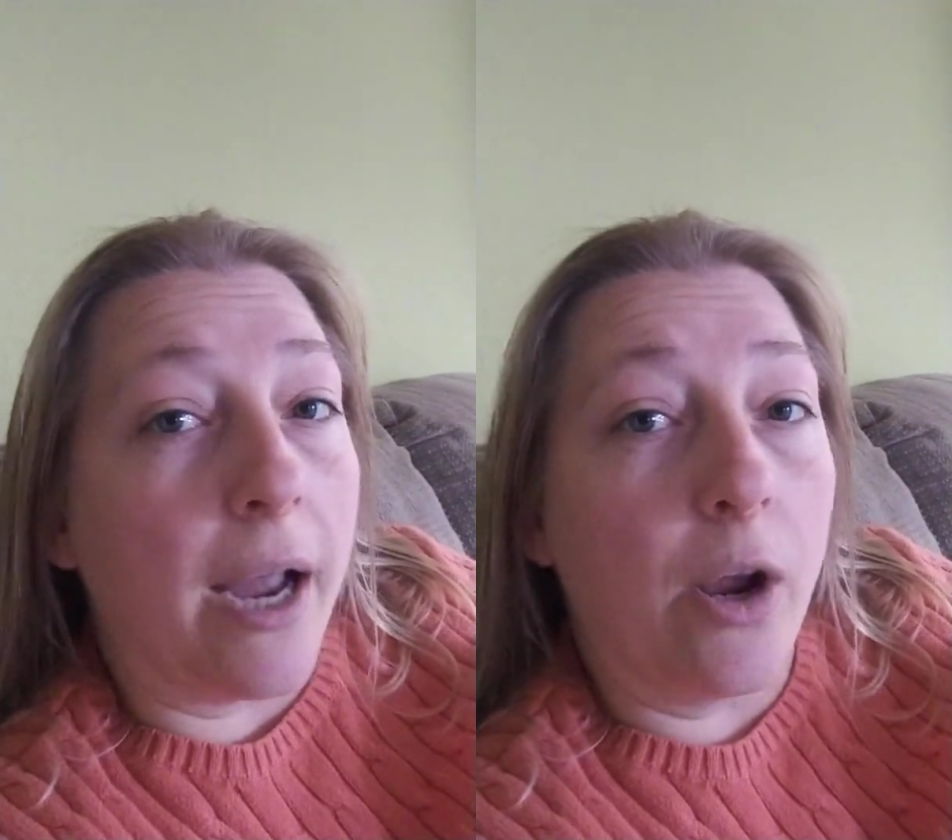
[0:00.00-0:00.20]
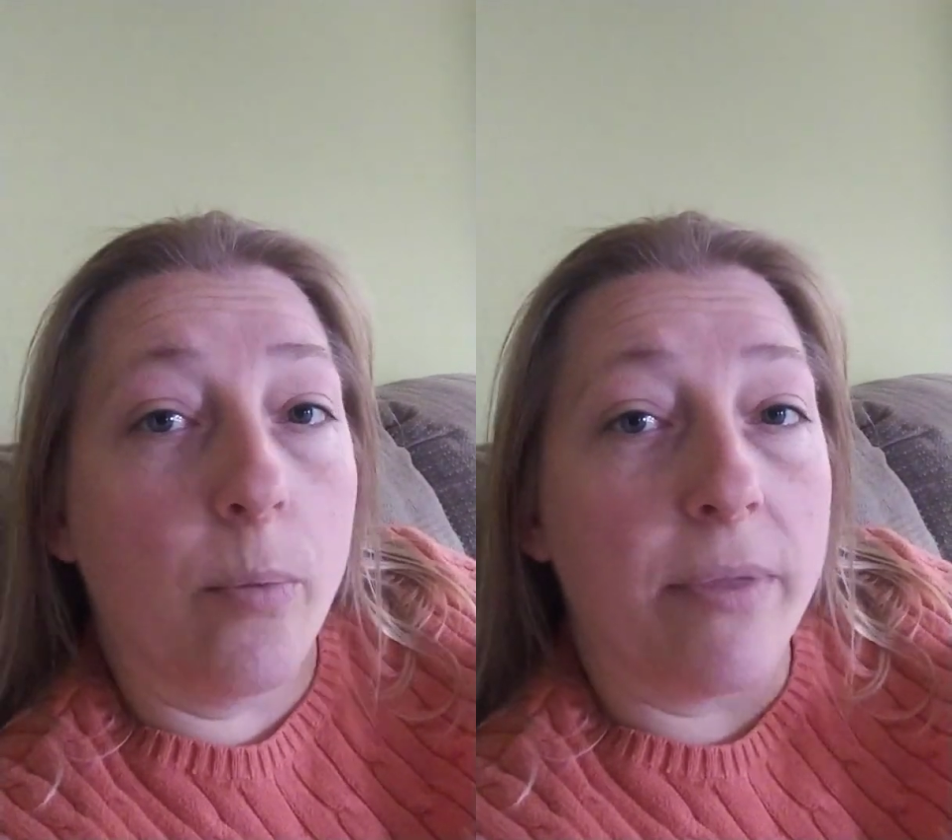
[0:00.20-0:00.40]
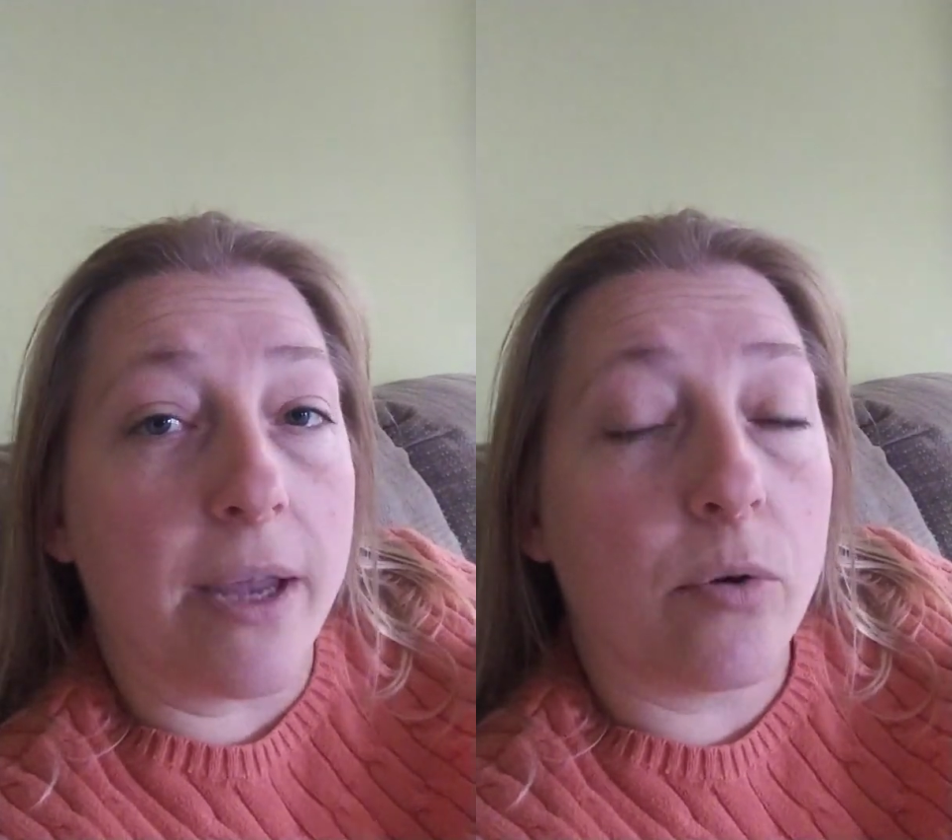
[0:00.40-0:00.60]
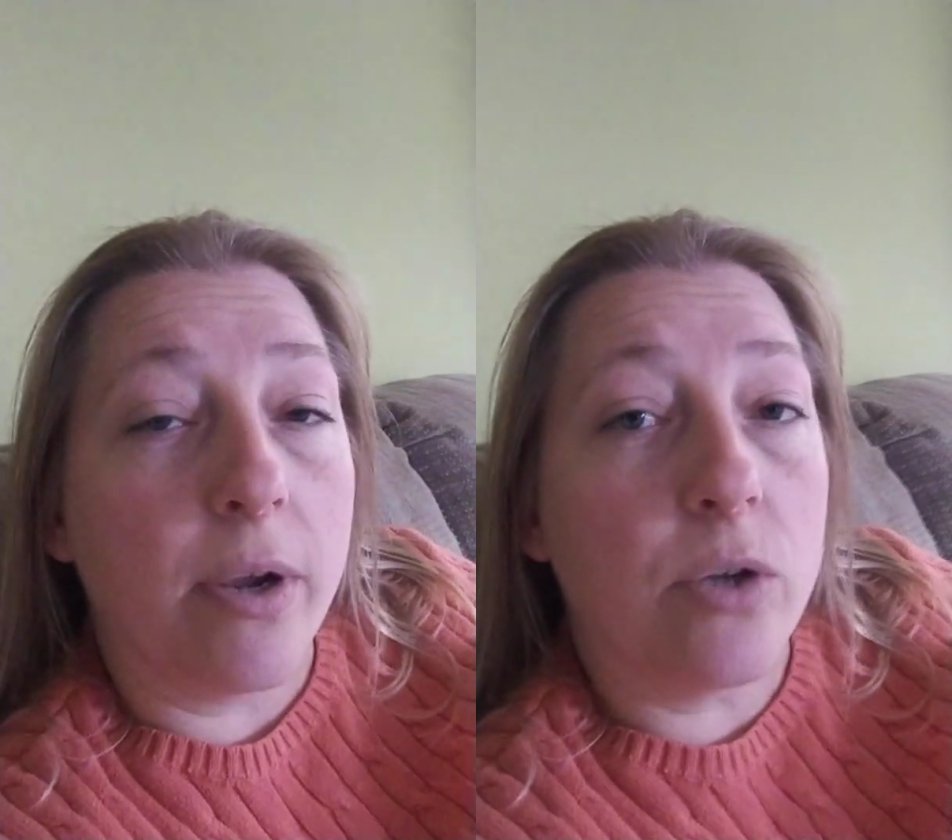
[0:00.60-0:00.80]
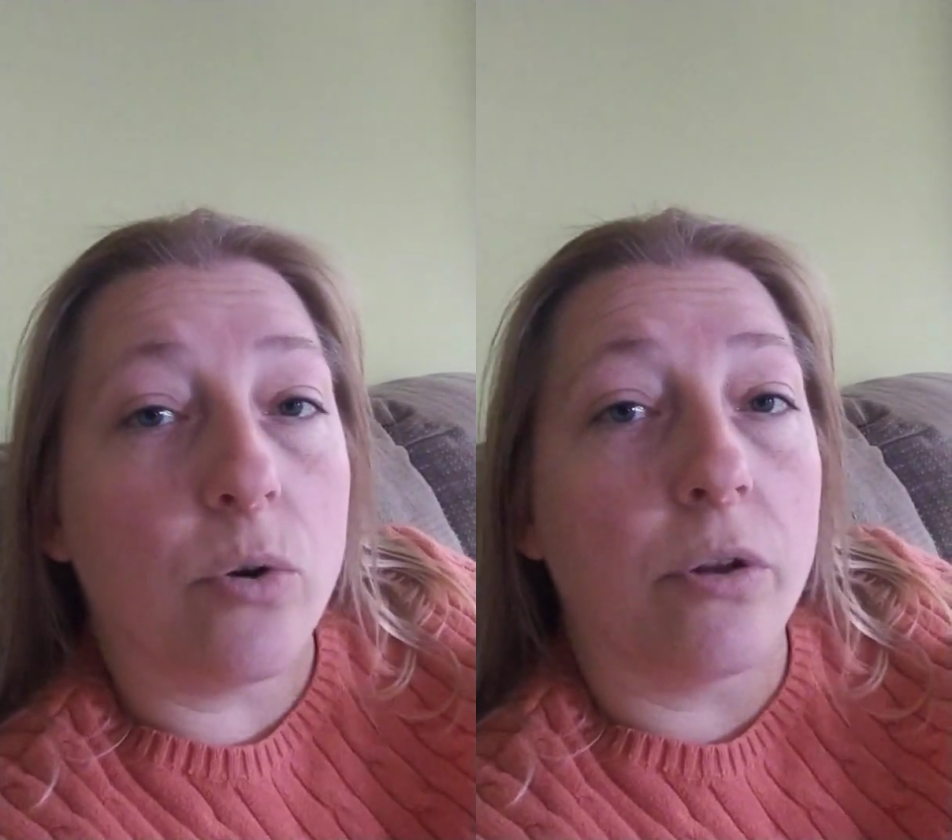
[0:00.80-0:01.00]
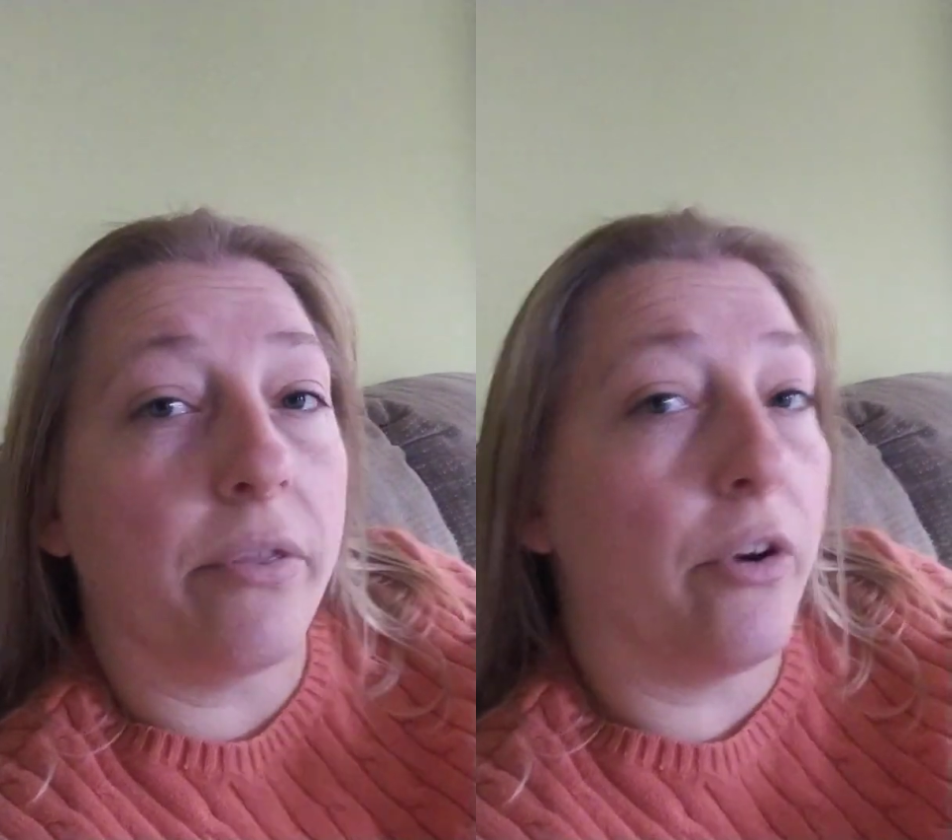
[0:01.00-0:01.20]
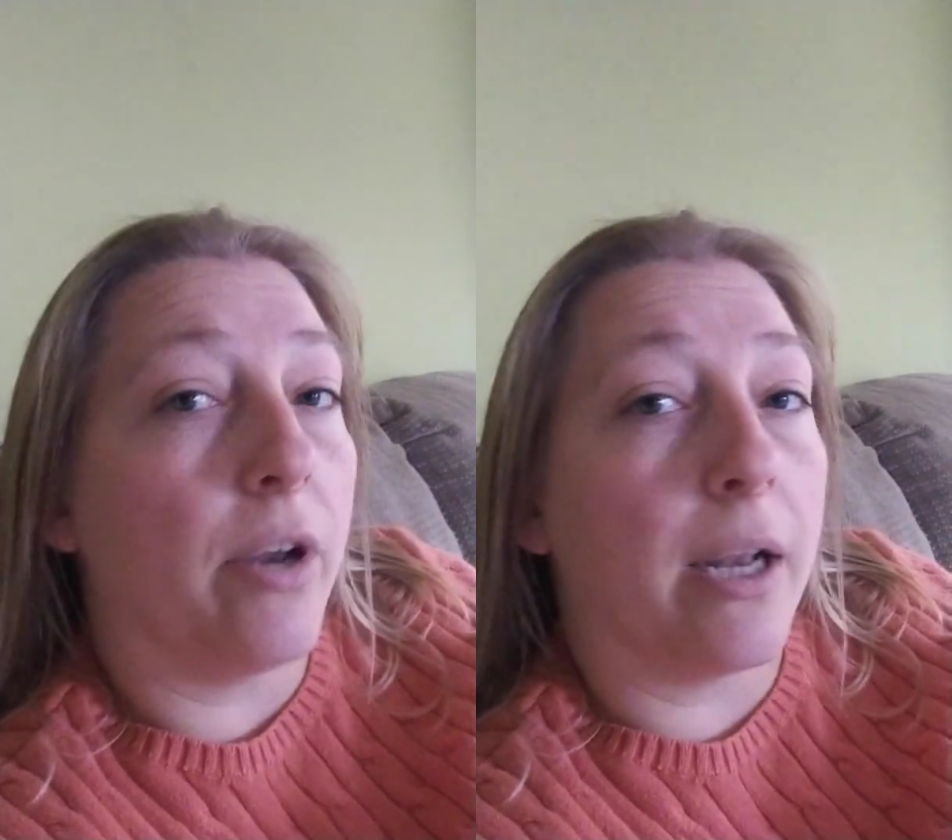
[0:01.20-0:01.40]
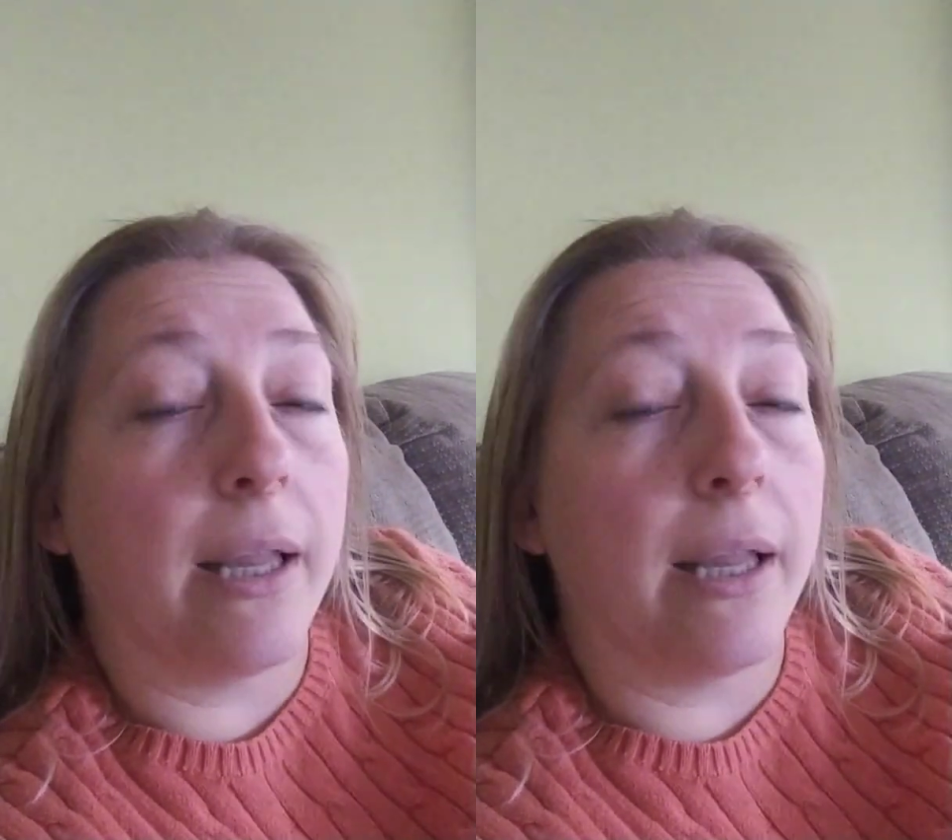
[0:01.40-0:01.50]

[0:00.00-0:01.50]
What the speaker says: I open that crate door, they're not